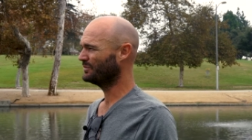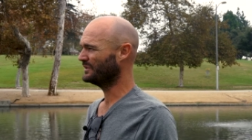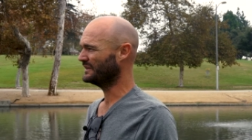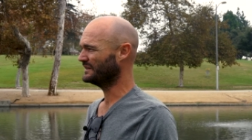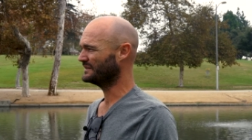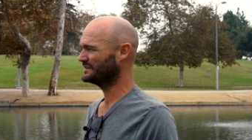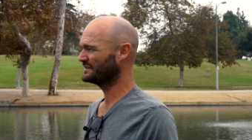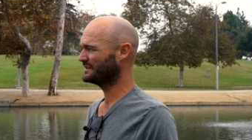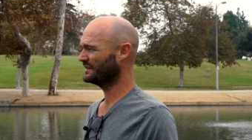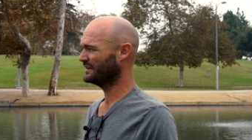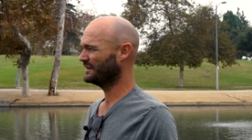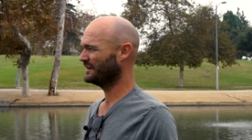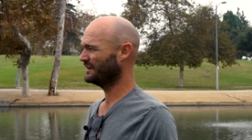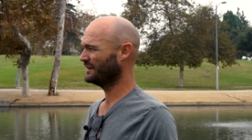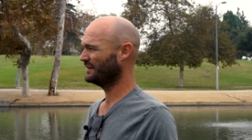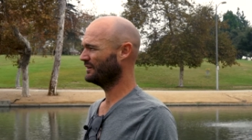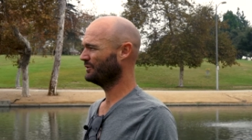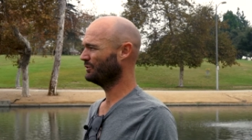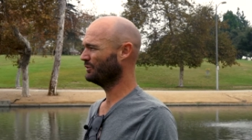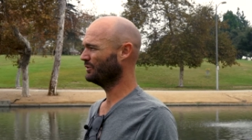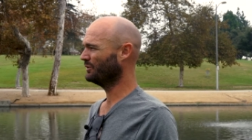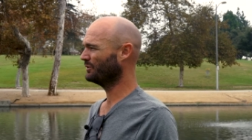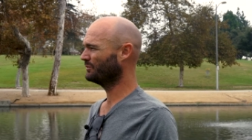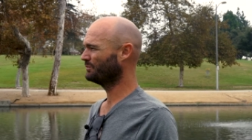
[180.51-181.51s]
piece, and it
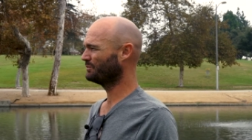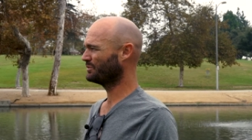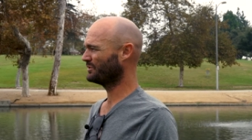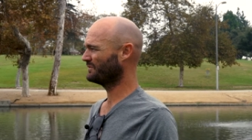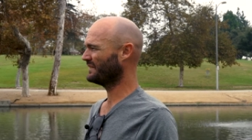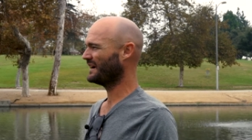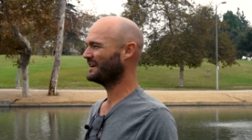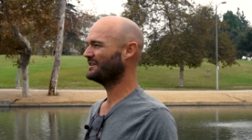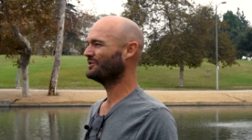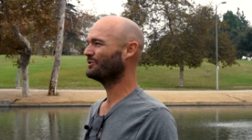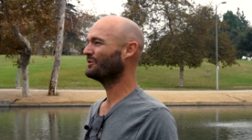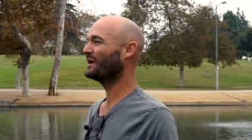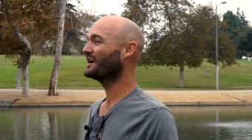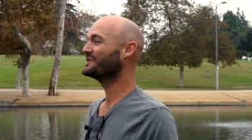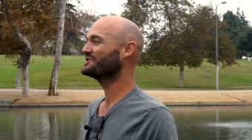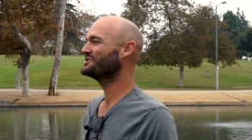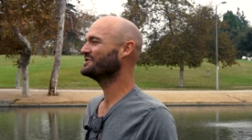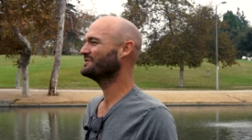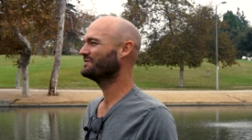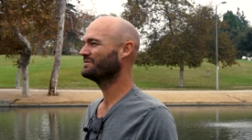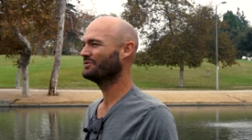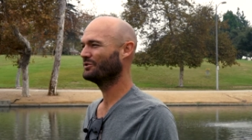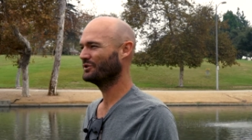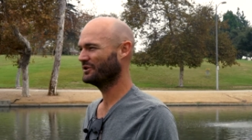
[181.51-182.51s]
will provide
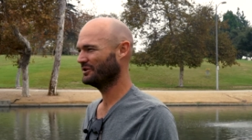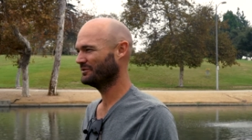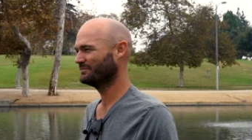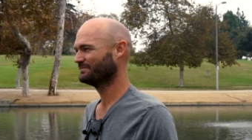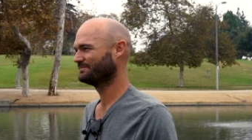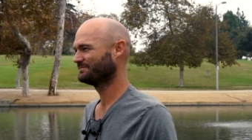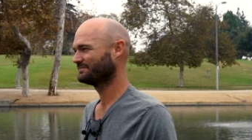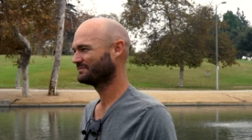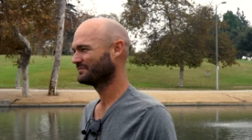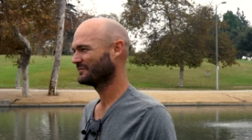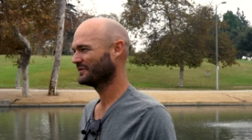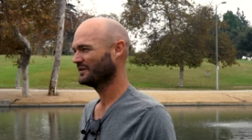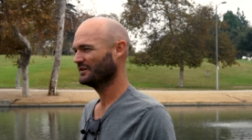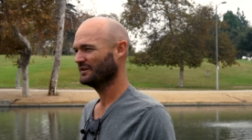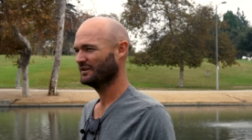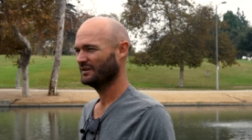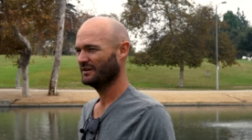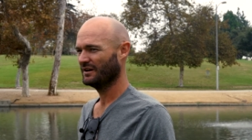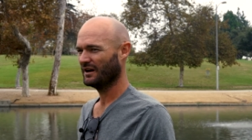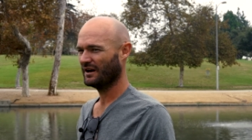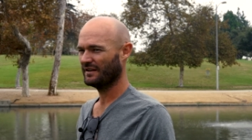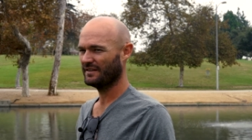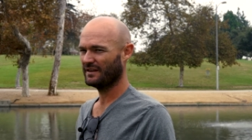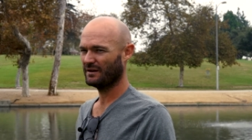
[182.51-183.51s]
direction for you.
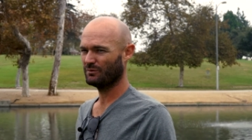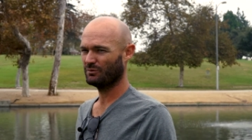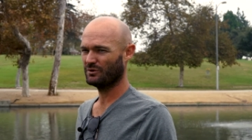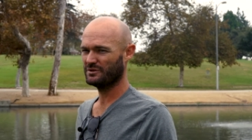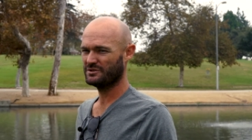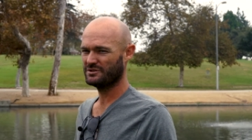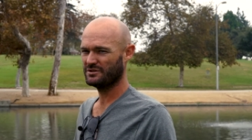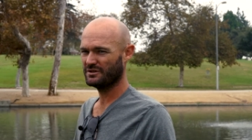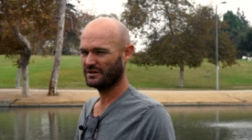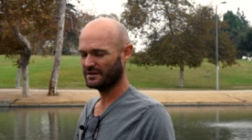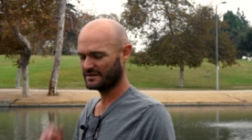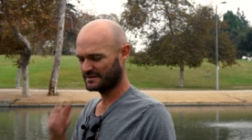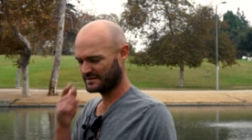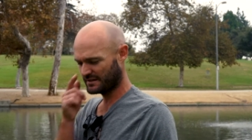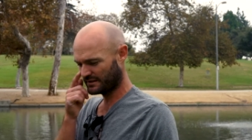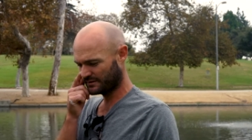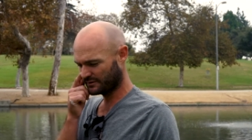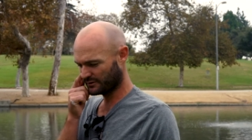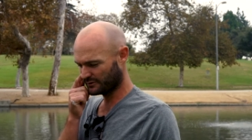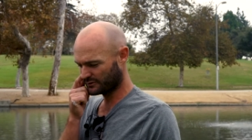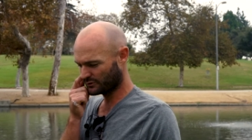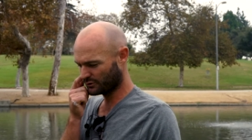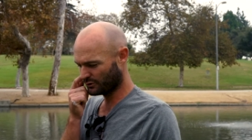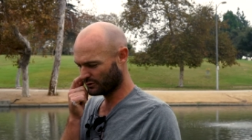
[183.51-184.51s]
And then once you can set
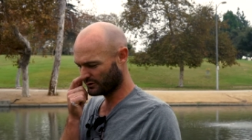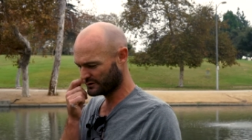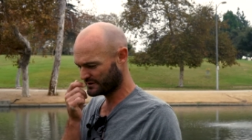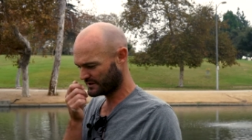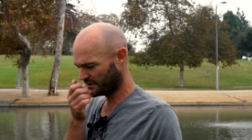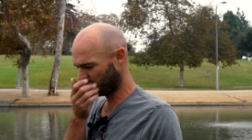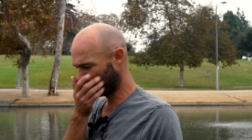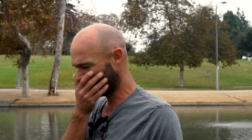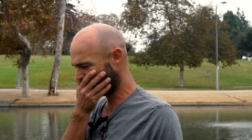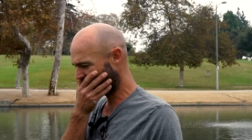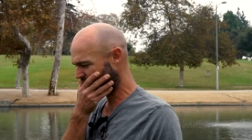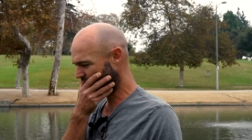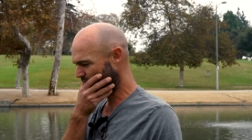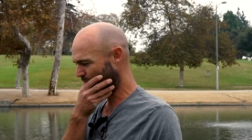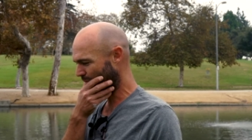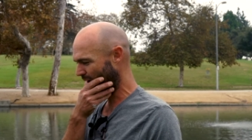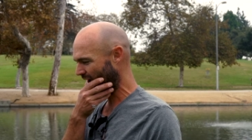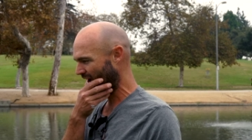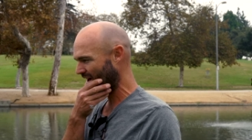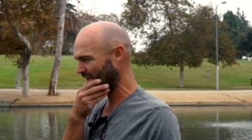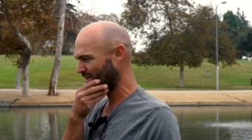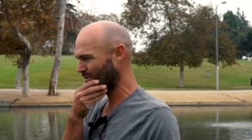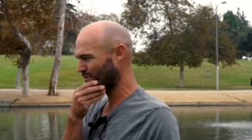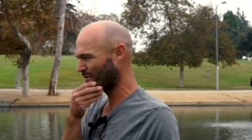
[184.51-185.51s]
those goals and you have a
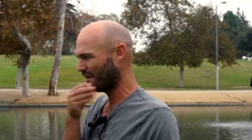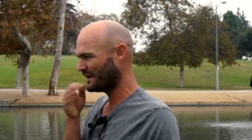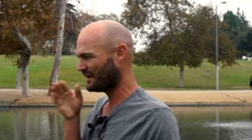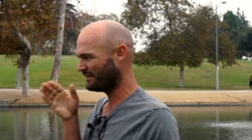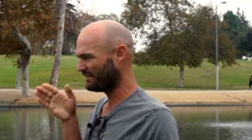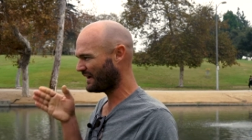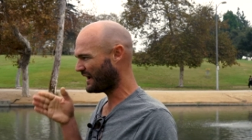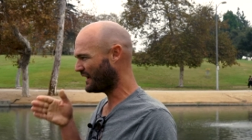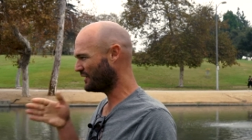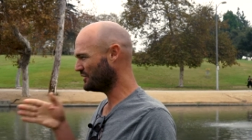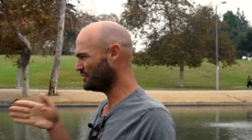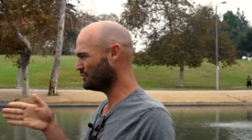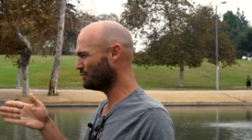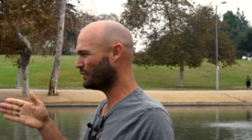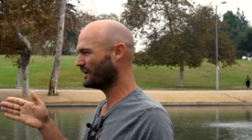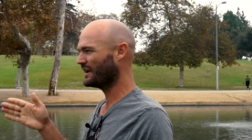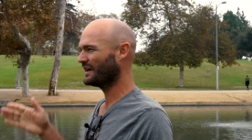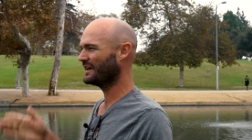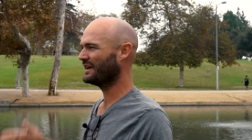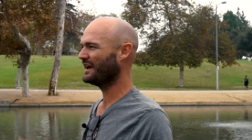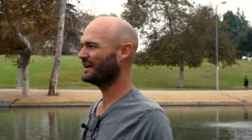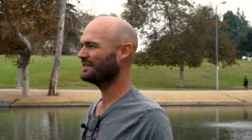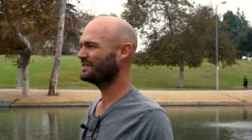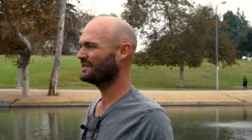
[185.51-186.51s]
pathway of how you want
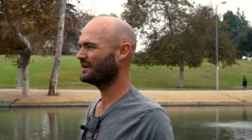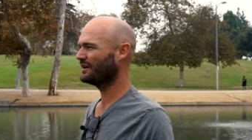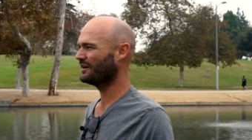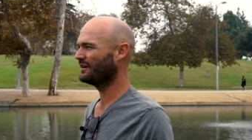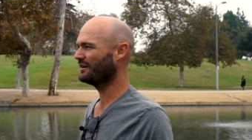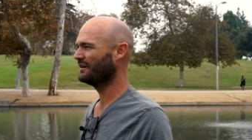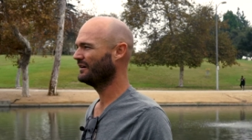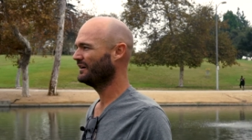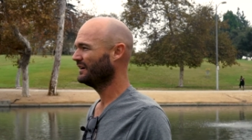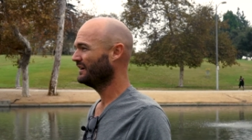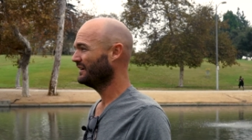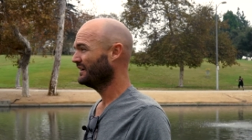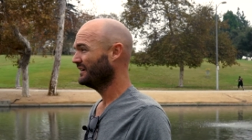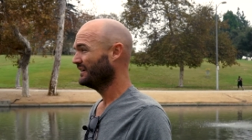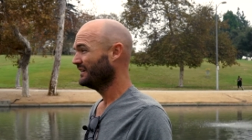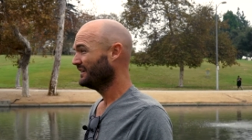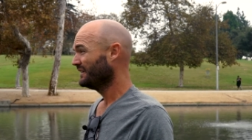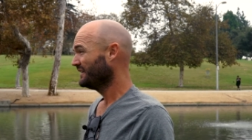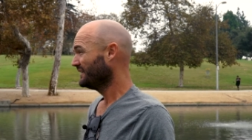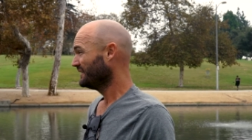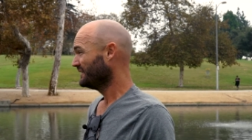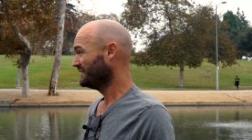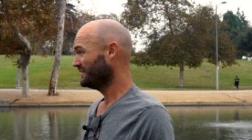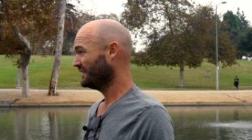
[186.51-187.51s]
to get there,
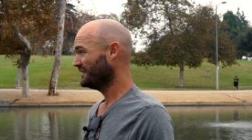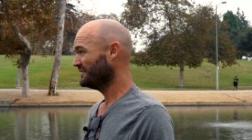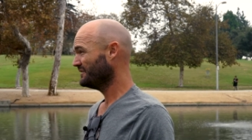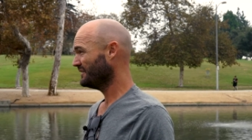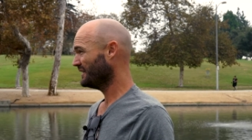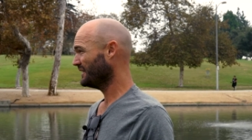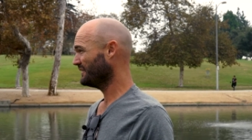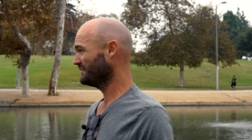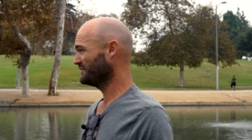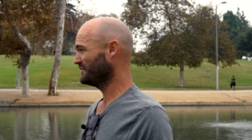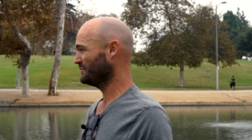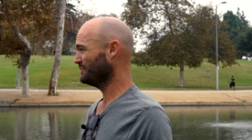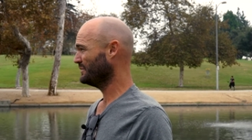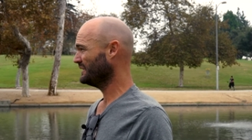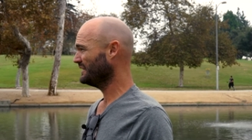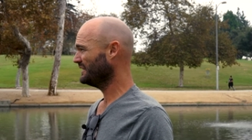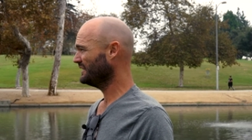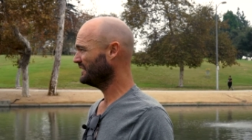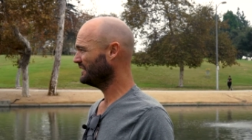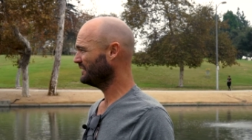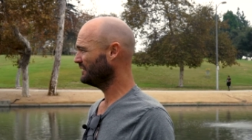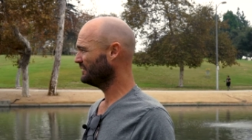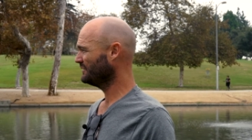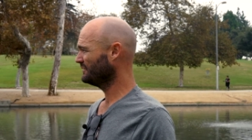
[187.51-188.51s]
then you have to
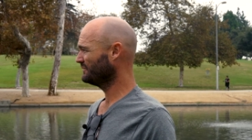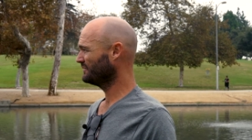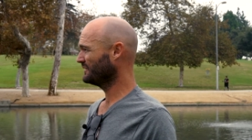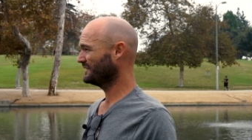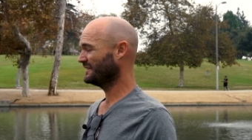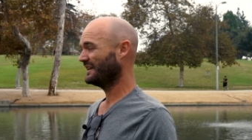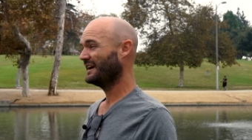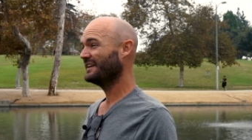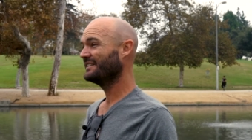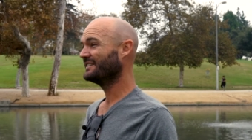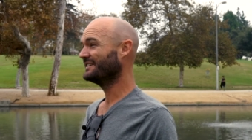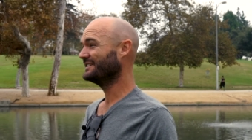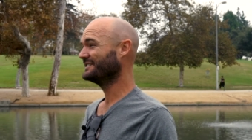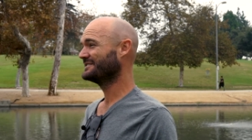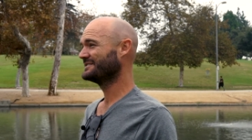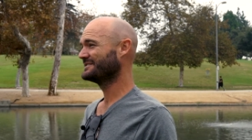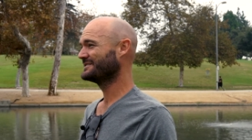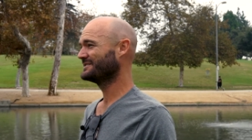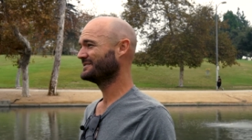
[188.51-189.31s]
be relentless.